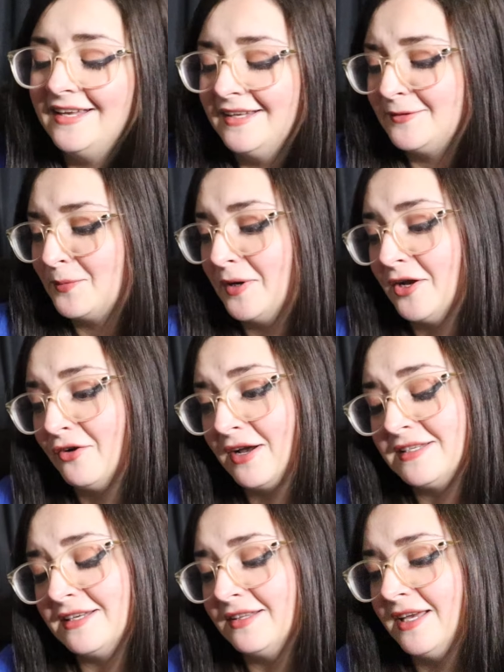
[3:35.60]
it's pretty
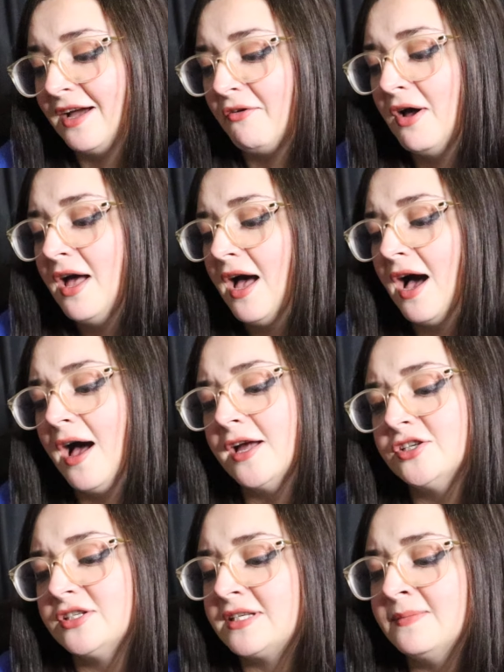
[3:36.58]
crazy, Leo. Uh,
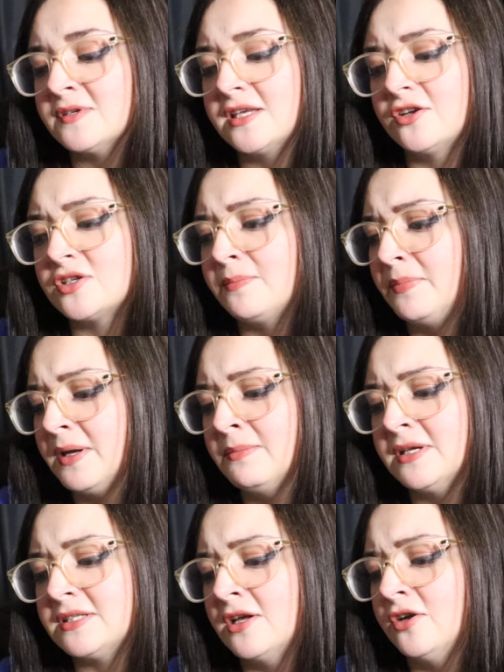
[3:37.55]
it just seems like there's a big
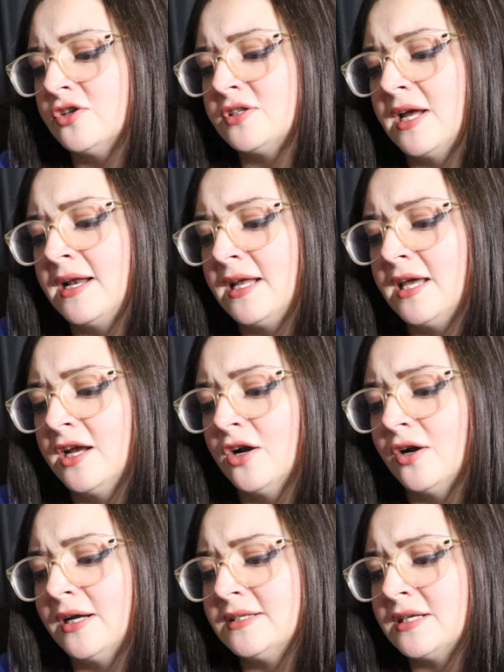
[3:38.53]
misunderstanding
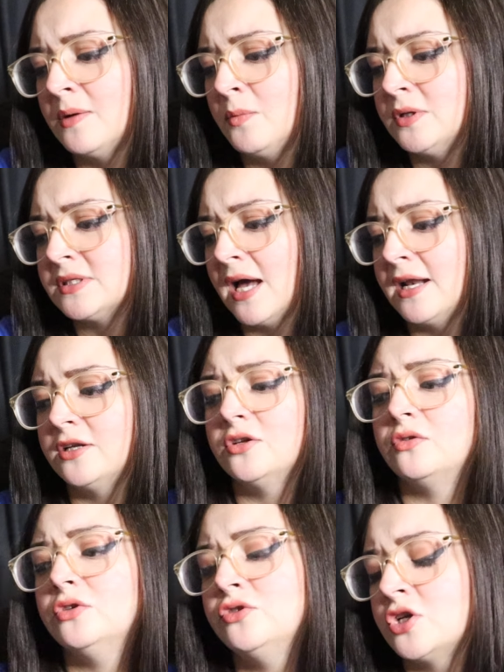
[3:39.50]
here and someone's kind of
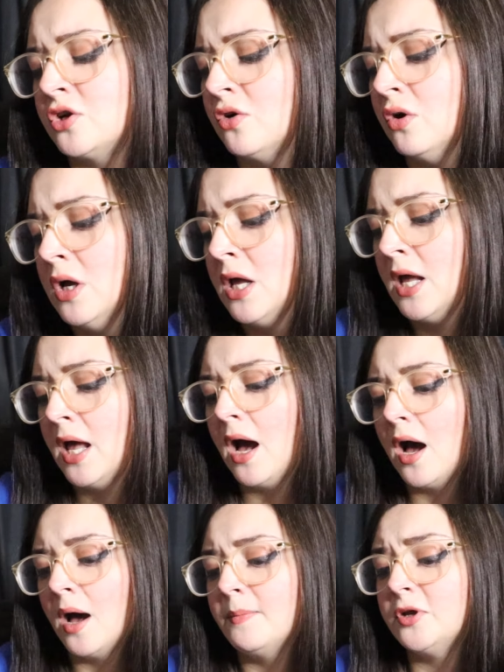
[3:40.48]
delusional.
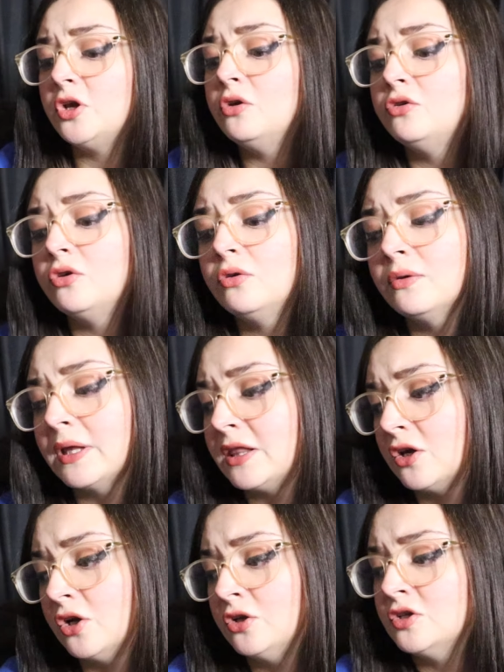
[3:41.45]
Uh, but you do,
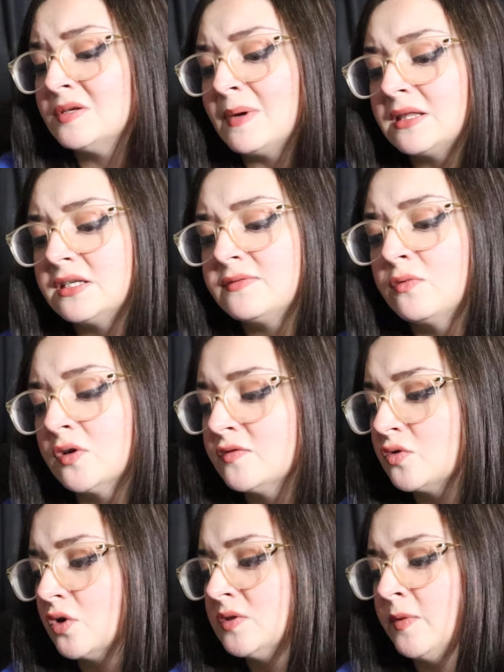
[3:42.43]
like the good news about this Four
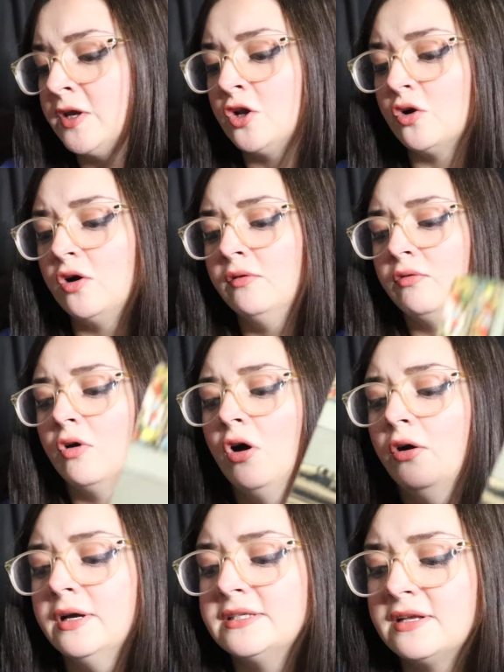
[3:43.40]
of Swords being your
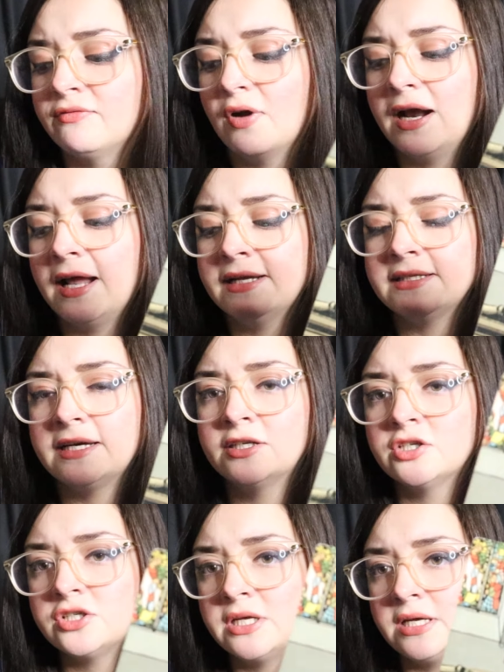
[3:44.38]
overall is that Friday's
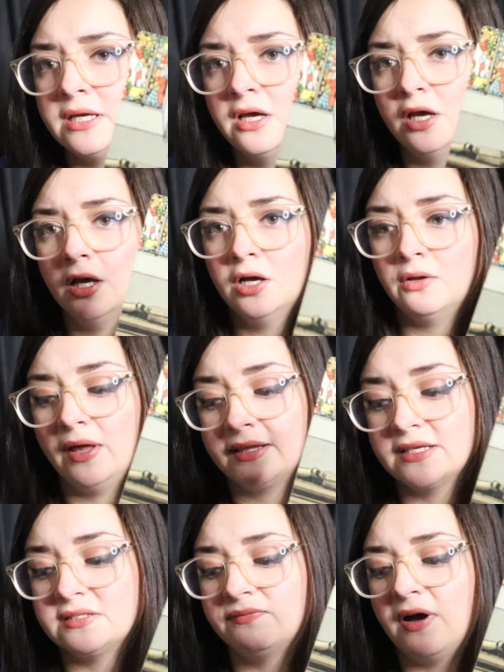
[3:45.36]
energy
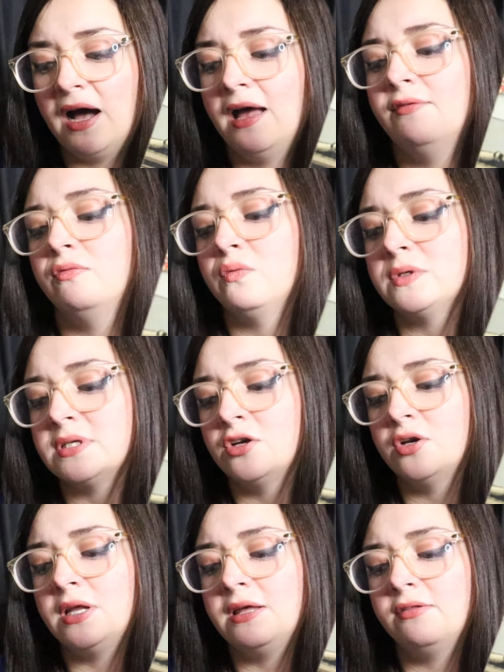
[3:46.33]
like this five was
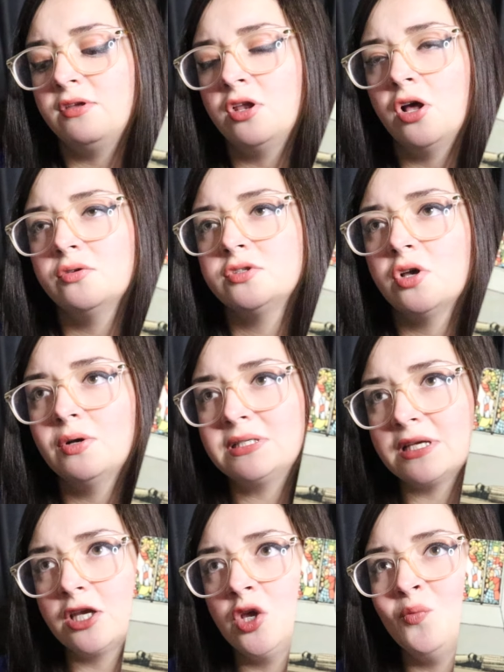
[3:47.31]
underneath, you know? So
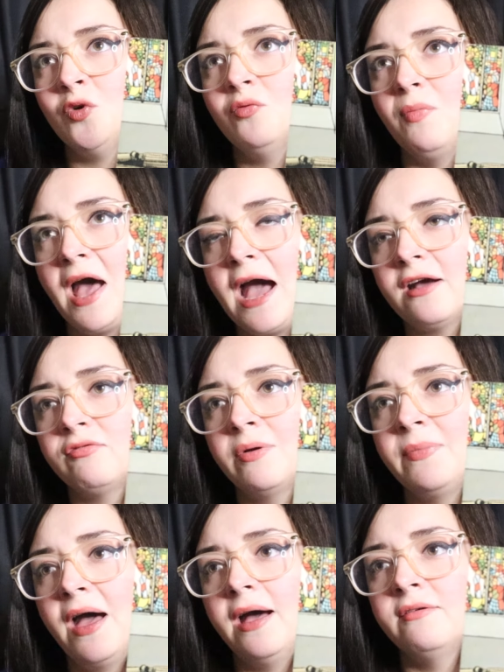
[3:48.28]
it's like you move back
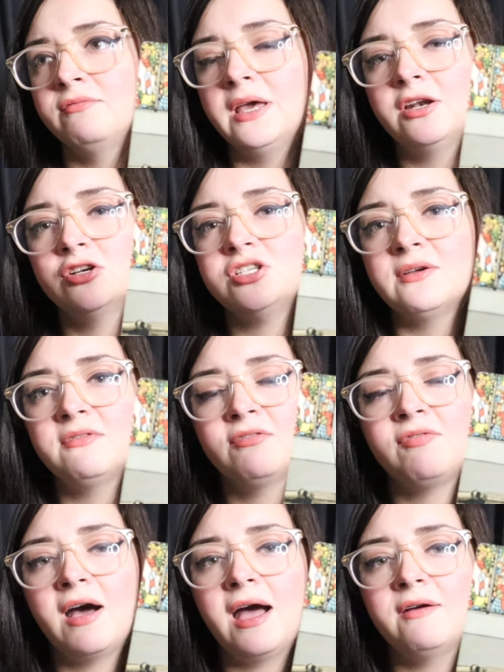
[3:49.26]
from that energy of the
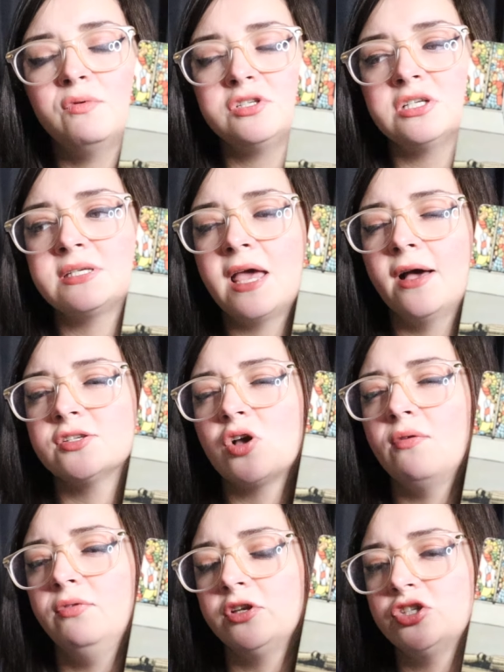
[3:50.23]
five, which is chaos,
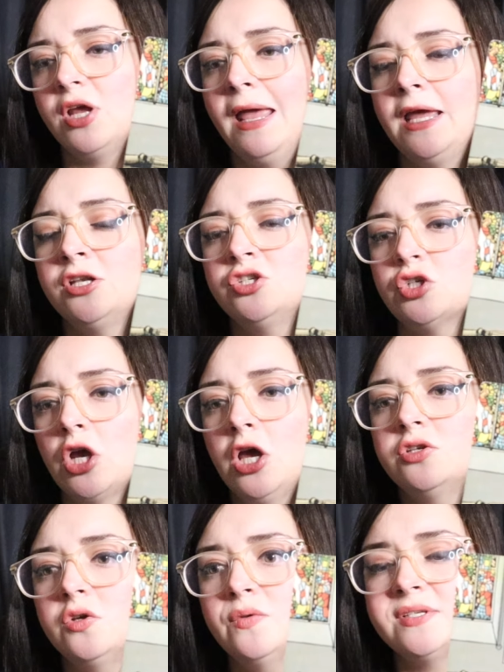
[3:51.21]
conflict, change,
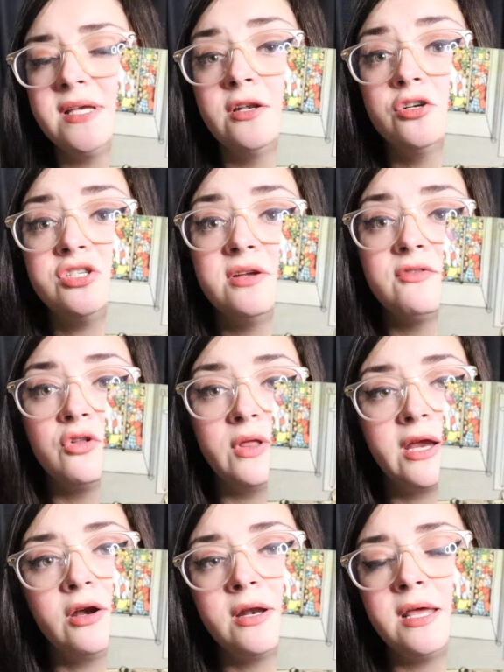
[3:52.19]
to this energy of
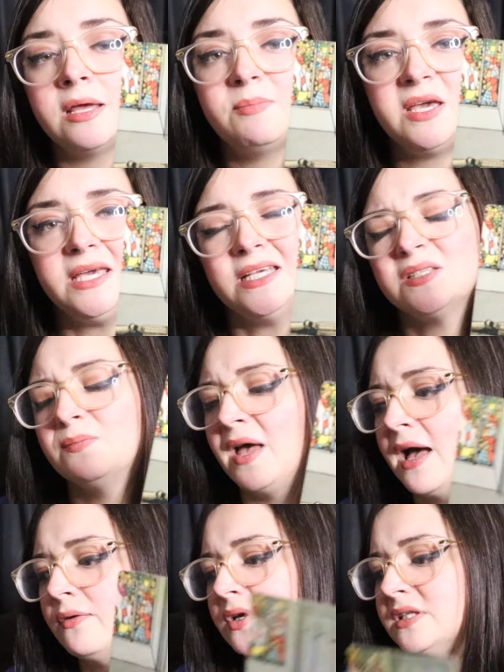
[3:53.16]
clarity, peace,
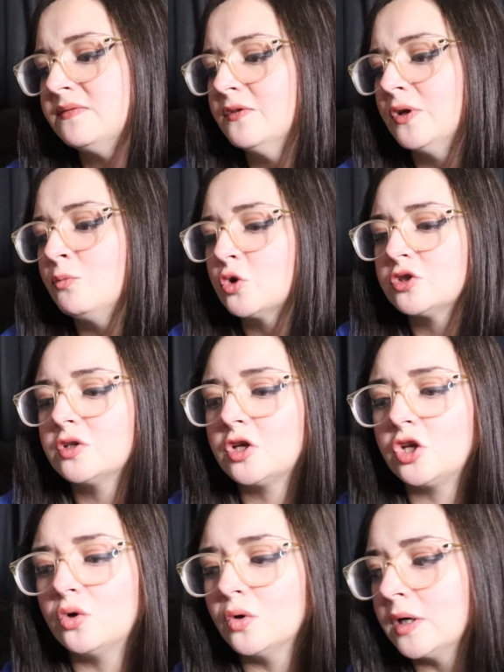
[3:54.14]
balance, feeling more
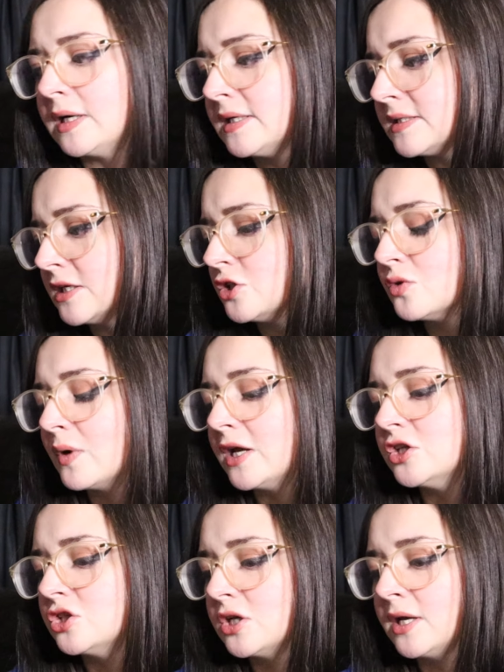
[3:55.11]
secure in a
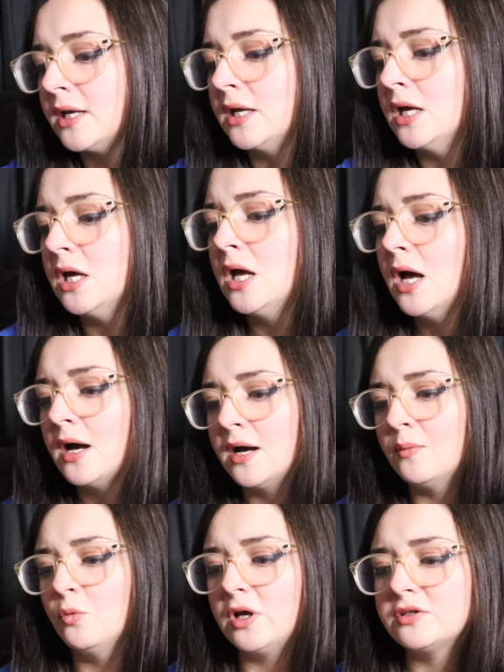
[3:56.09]
situation.
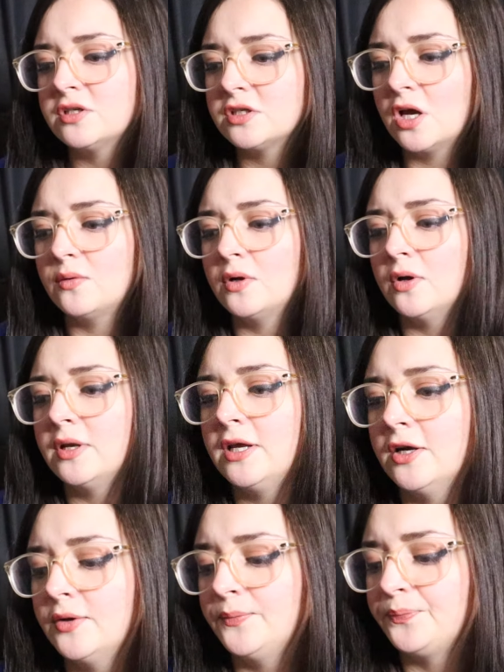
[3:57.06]
Um, what else is going on
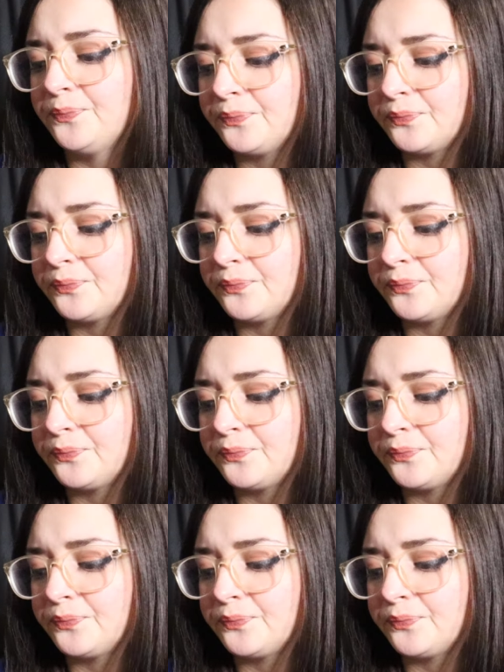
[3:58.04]
here?